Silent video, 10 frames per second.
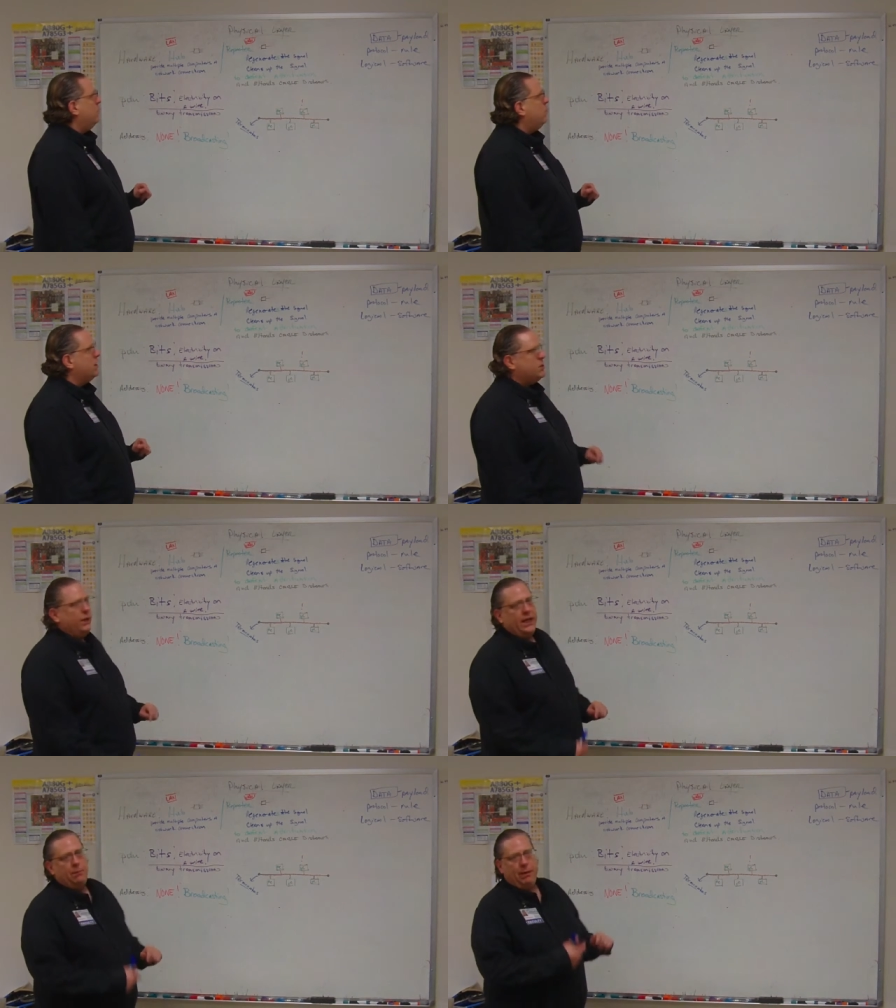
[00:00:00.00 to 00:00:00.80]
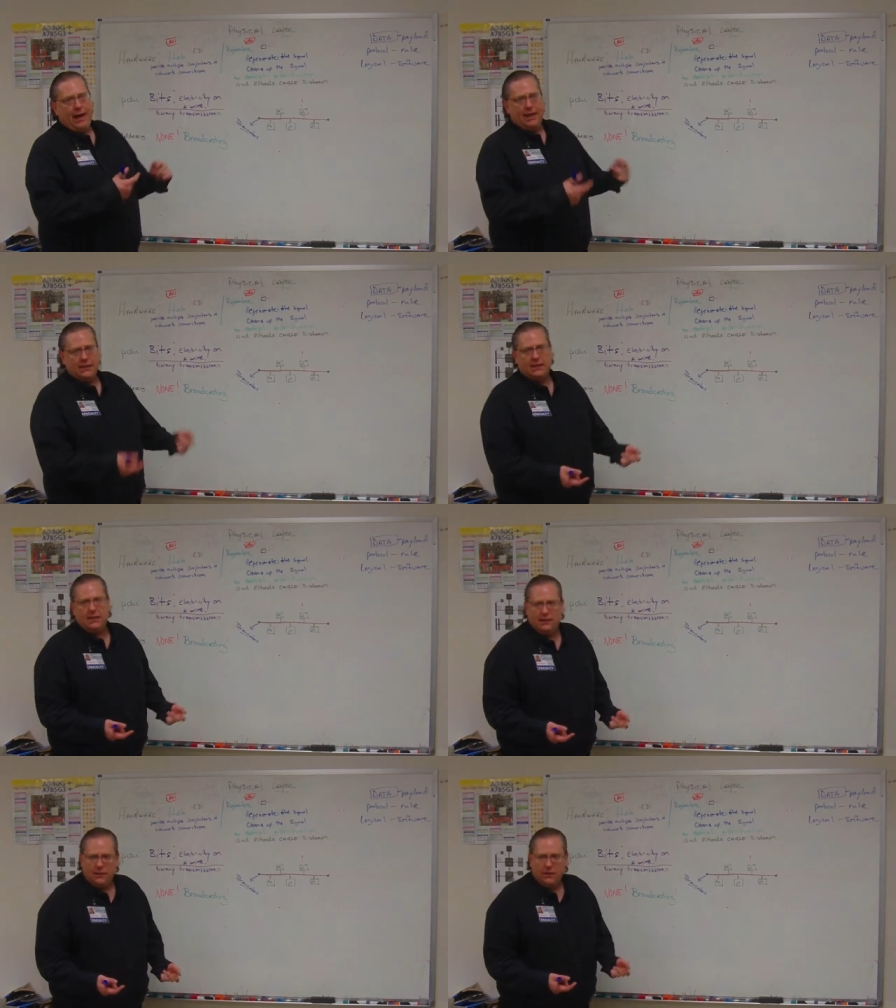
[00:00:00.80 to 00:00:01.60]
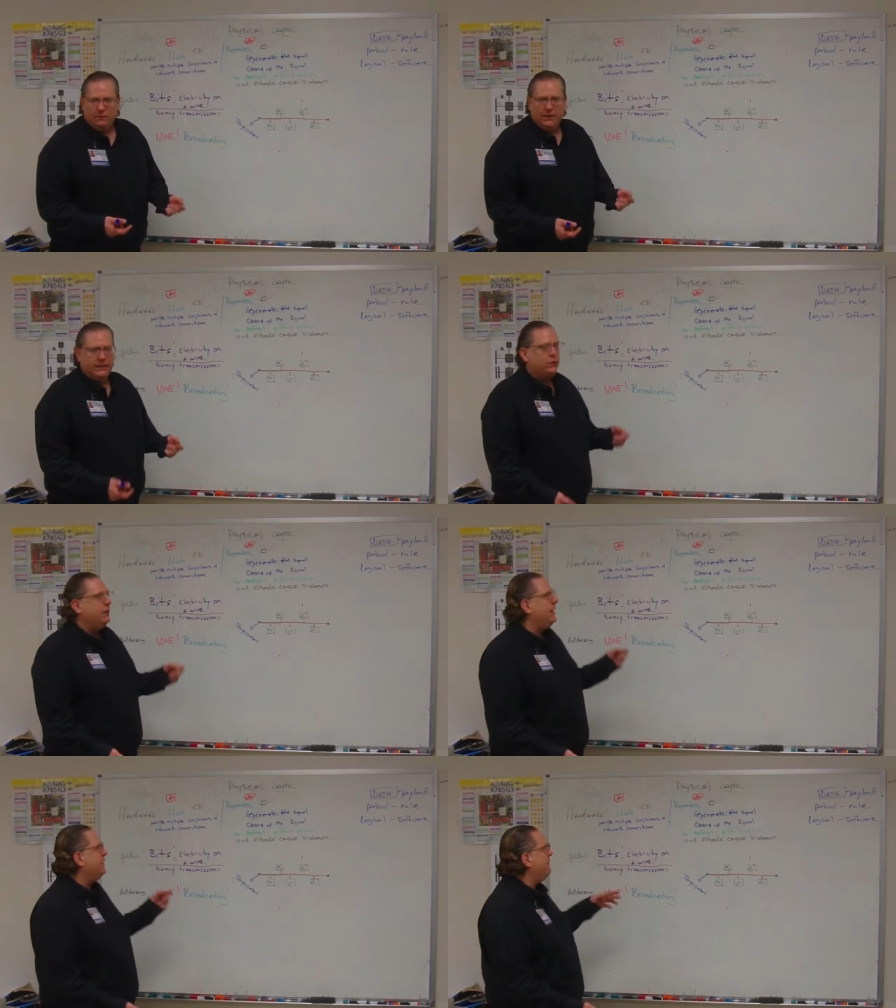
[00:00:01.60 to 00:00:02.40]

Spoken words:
once we get past physical layer